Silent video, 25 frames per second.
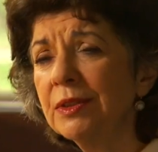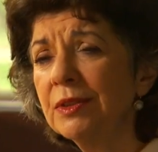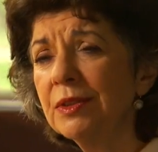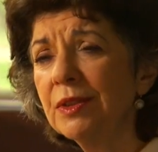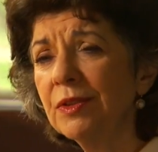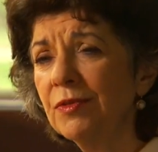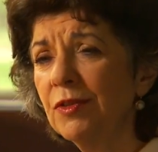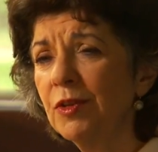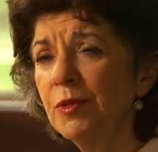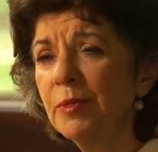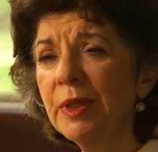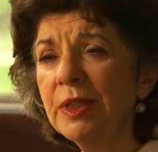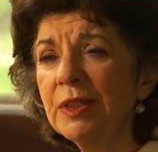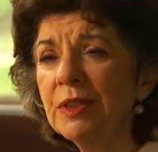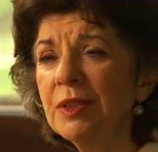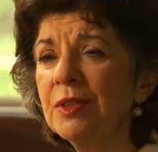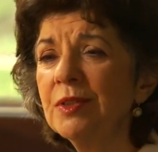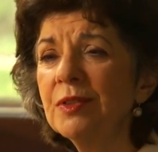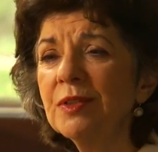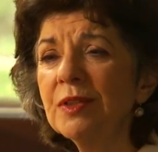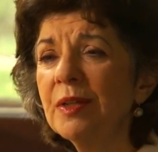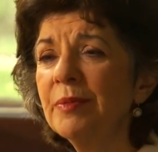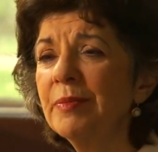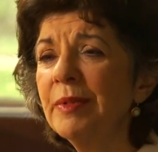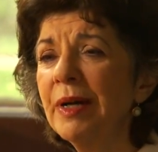this
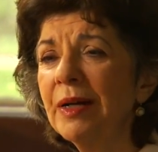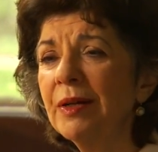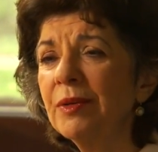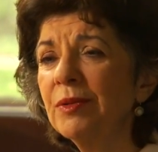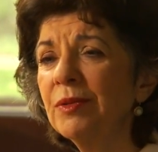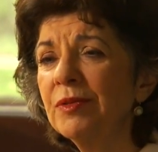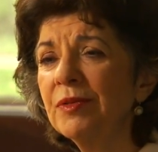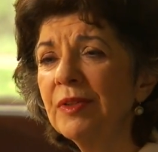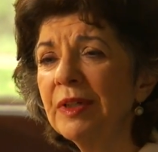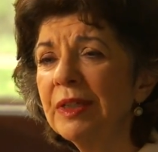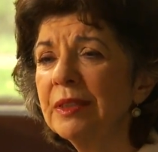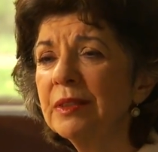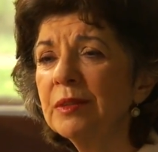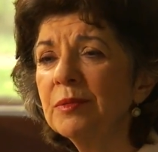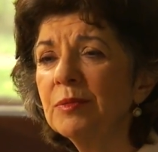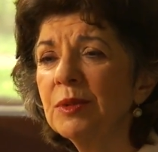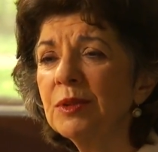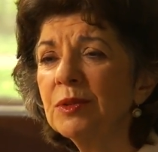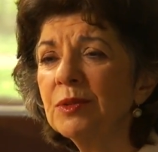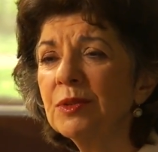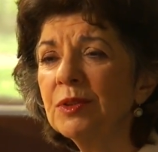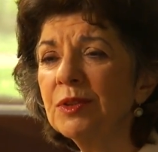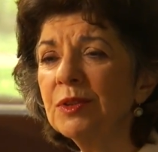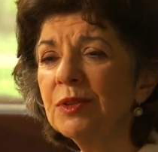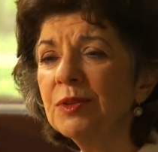information is somehow
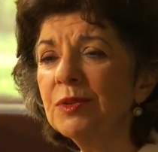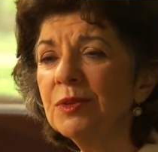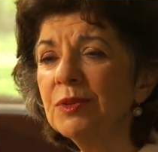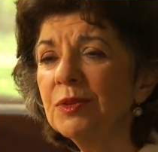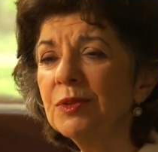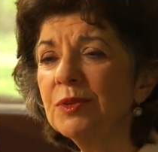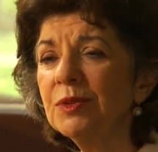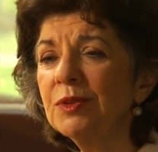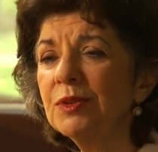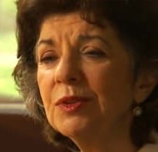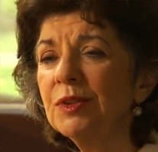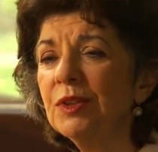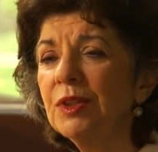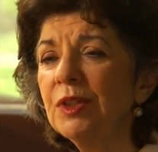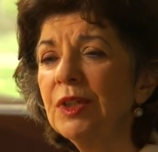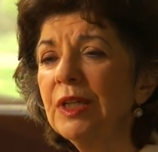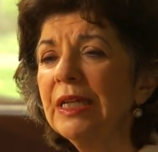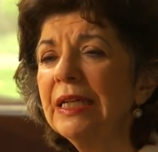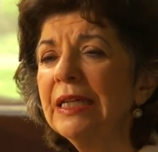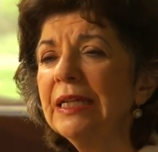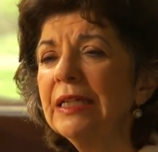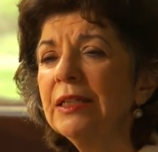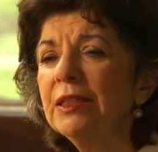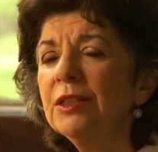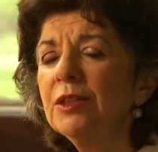available to you,
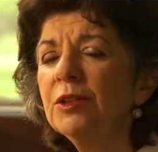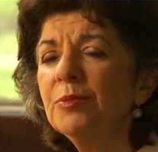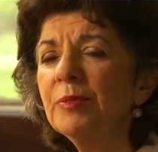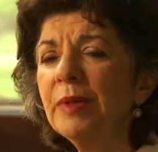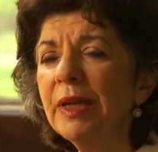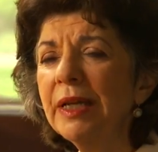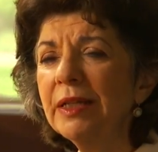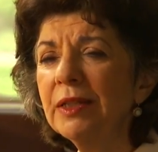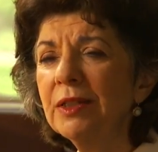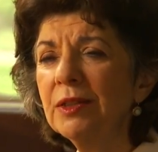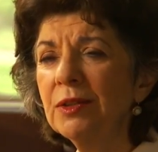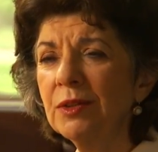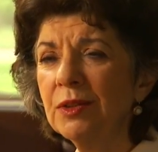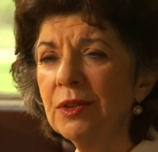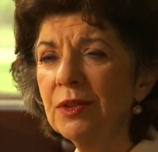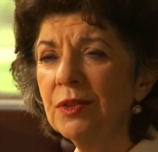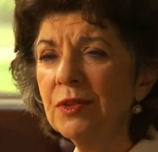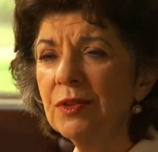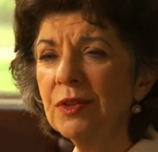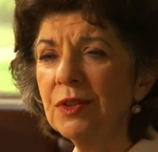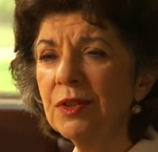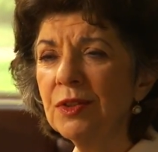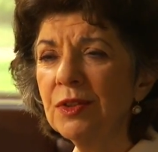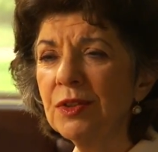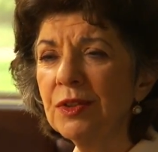you make your
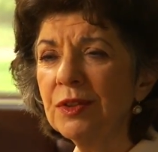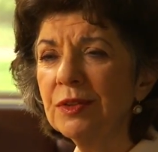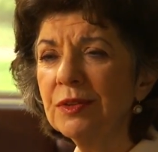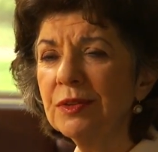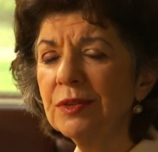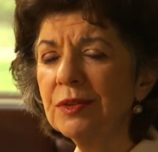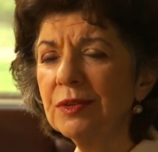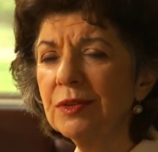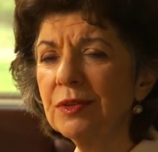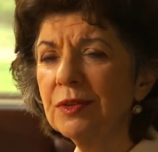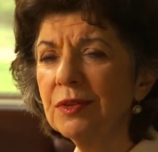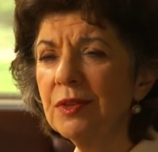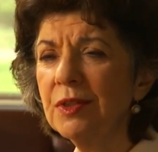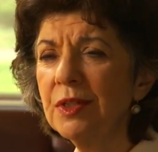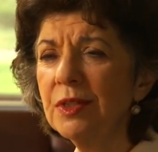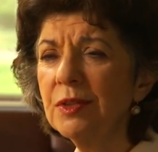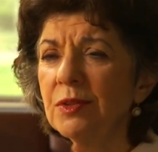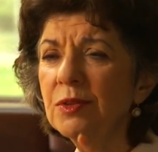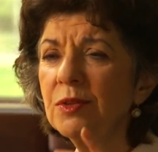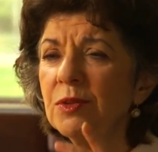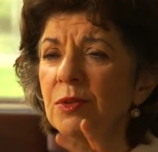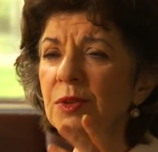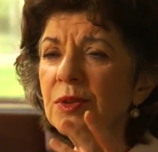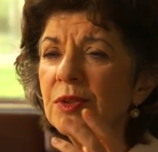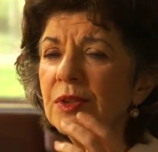decision.
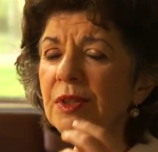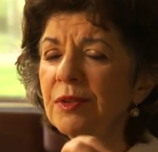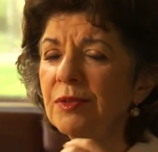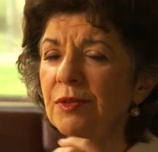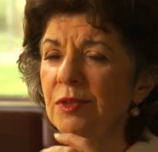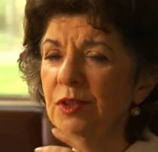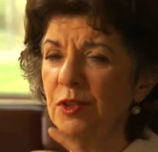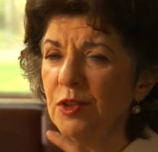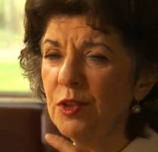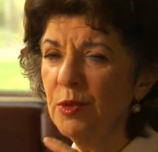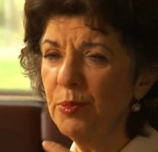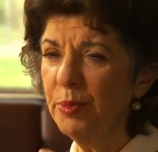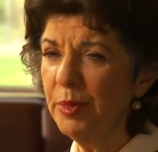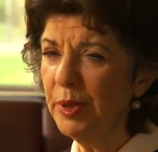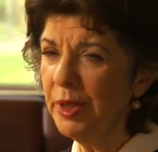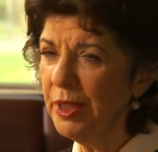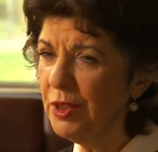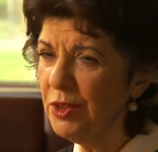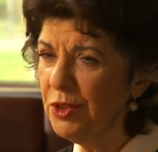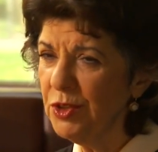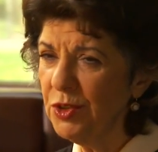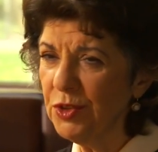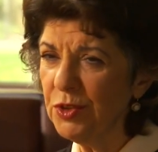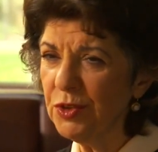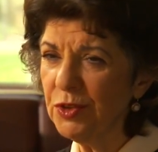C.S. Lewis gives us a
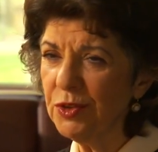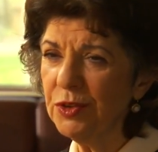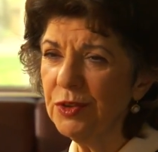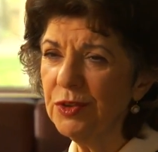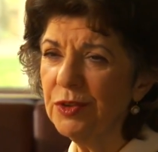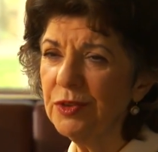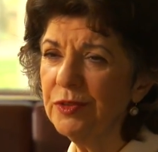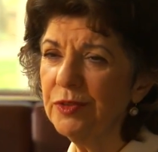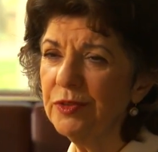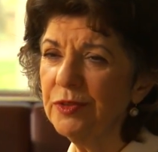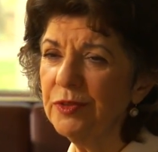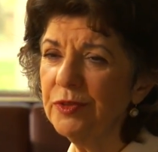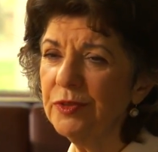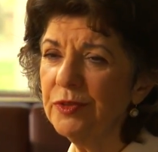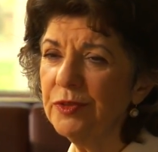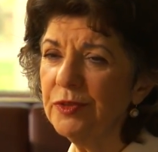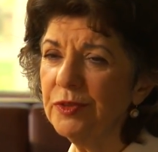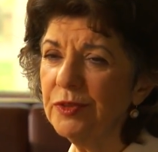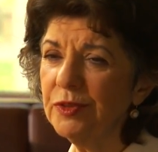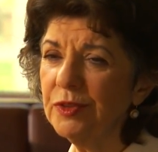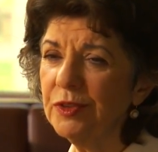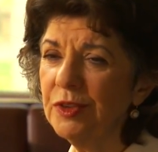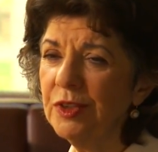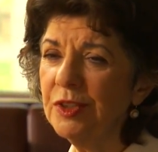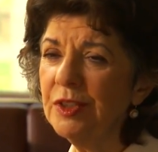picture
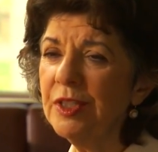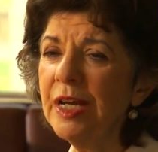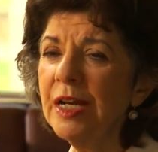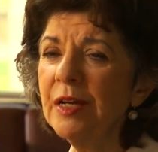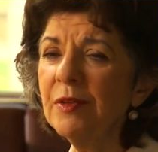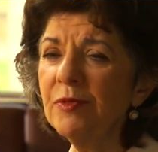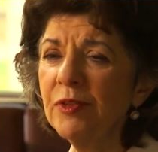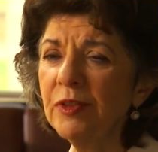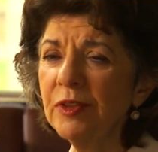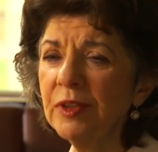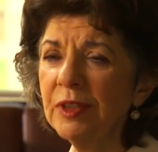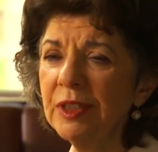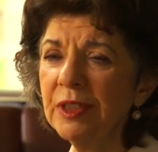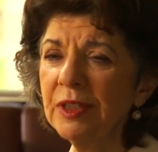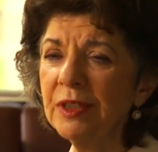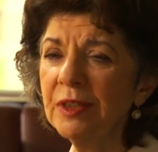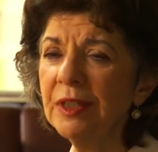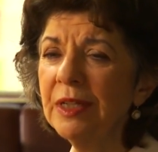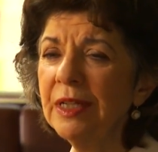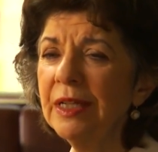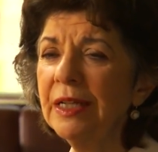that's helpful here.